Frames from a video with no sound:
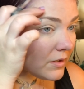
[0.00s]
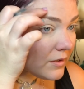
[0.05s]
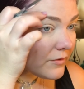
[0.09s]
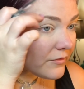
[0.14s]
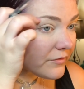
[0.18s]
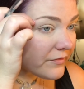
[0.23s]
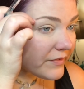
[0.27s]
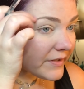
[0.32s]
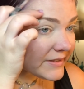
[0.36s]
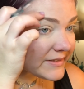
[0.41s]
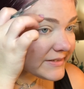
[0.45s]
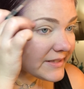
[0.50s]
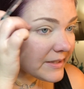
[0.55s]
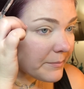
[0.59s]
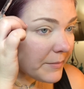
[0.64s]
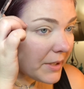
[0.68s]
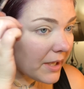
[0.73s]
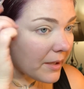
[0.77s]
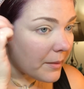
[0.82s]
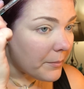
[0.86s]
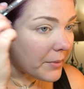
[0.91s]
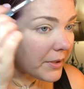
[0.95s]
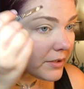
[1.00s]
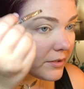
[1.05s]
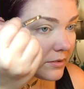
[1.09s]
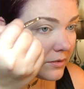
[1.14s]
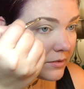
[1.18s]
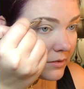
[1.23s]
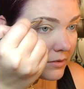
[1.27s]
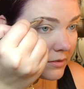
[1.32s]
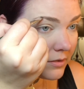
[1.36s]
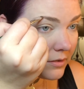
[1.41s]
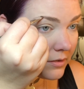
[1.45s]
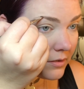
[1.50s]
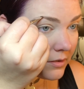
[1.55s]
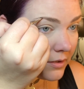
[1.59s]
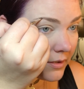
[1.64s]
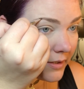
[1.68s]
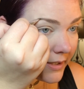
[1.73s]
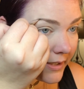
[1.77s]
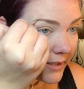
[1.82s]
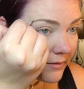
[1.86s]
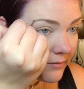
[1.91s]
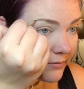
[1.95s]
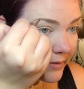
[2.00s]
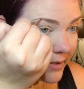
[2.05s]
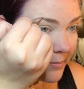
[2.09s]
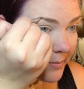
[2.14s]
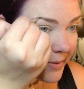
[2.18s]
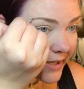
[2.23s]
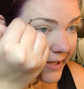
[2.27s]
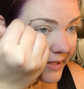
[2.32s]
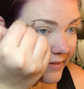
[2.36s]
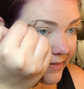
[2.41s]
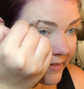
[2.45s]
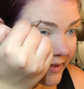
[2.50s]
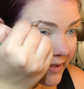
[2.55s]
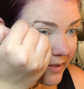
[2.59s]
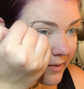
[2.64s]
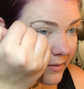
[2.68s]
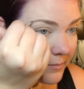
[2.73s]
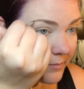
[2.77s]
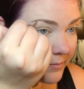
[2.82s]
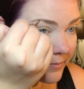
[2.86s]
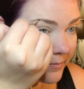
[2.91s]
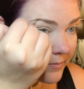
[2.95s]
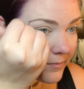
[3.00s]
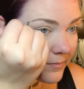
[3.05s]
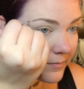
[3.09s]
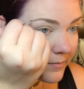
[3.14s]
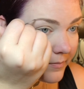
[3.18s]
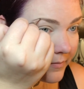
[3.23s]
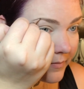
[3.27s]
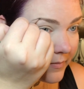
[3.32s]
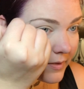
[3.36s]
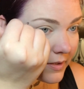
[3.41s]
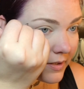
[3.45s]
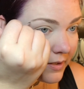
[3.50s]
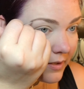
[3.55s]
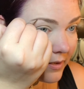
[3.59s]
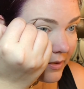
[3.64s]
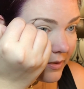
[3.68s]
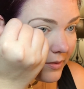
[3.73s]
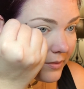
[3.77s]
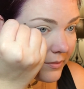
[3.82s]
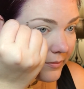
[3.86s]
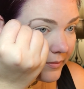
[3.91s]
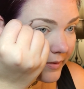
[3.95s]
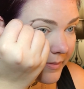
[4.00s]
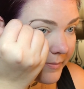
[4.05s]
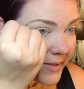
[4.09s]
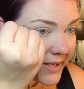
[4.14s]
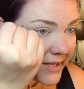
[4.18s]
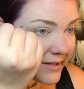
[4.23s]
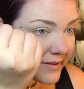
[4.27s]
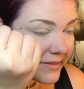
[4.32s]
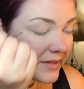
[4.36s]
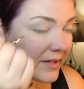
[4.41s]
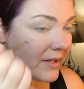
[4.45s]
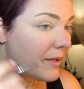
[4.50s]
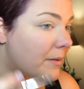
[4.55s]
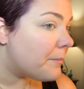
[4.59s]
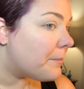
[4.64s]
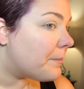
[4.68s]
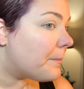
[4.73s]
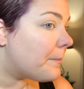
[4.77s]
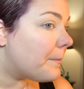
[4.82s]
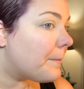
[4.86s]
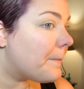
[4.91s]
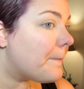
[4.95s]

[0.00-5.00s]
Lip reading: fix them up and repaint them, remake them.